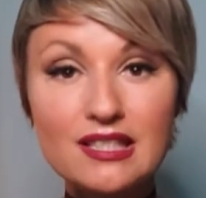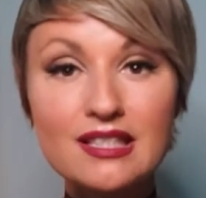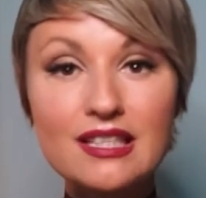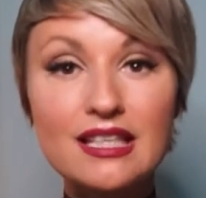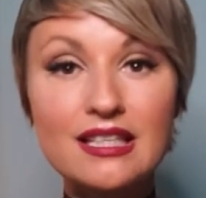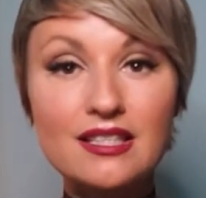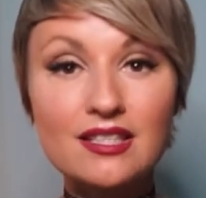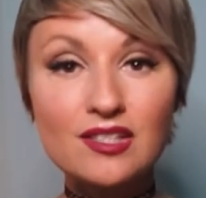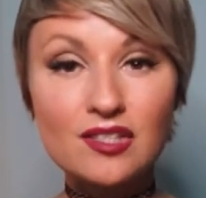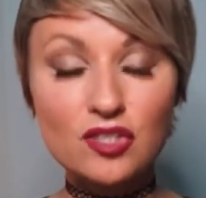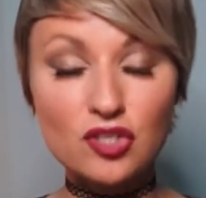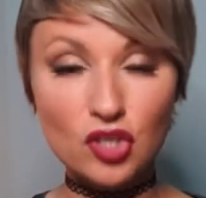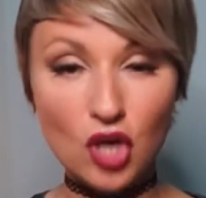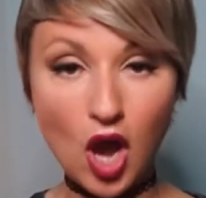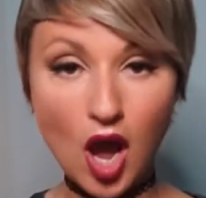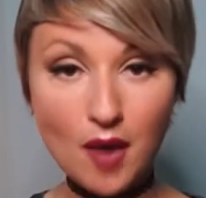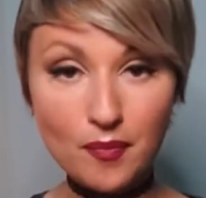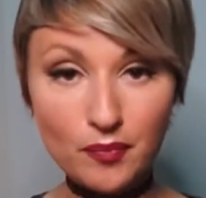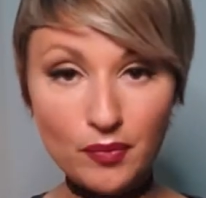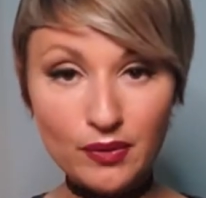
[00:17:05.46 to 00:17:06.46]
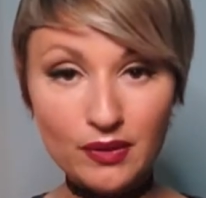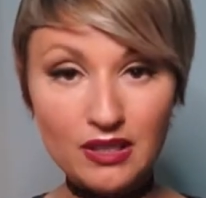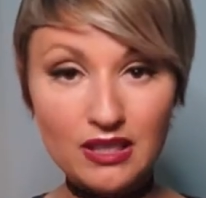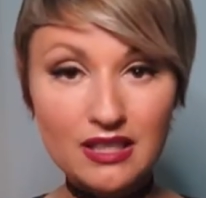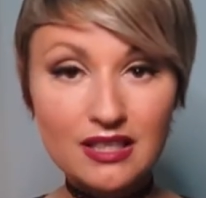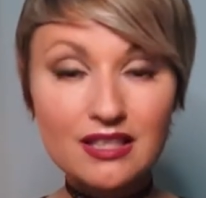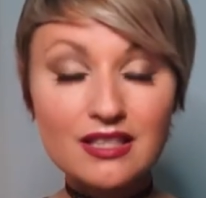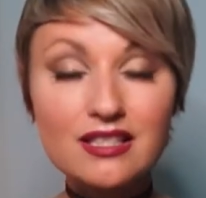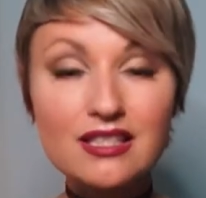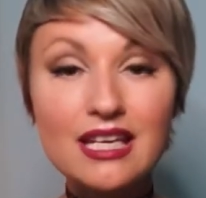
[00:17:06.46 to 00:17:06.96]
is stop,
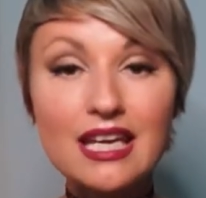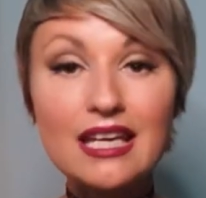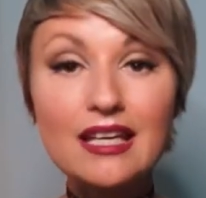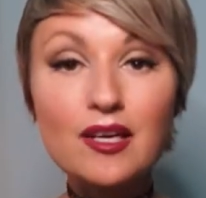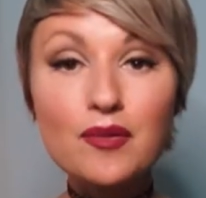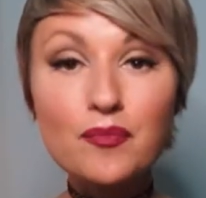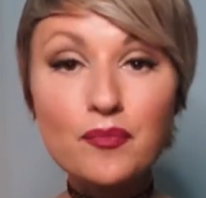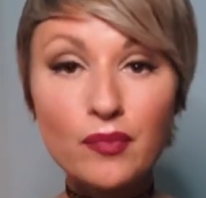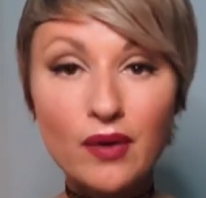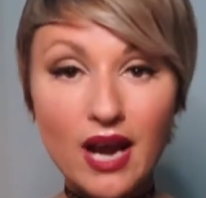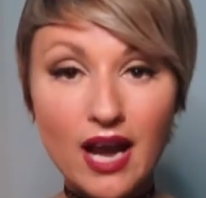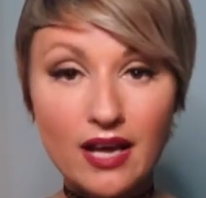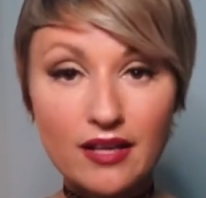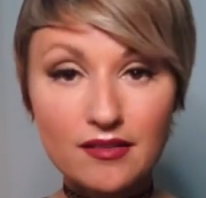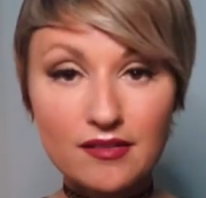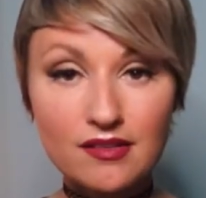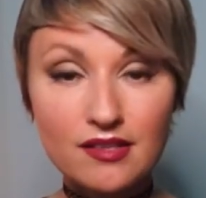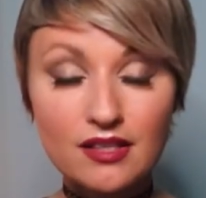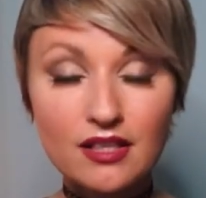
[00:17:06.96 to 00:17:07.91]
take a breath,